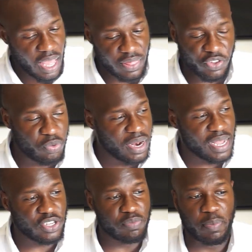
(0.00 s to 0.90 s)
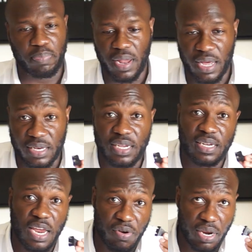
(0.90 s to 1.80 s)
This one has to be plugged in
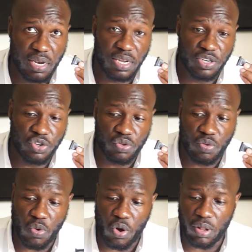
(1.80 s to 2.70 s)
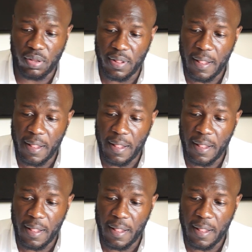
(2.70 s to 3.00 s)
directly into the wall,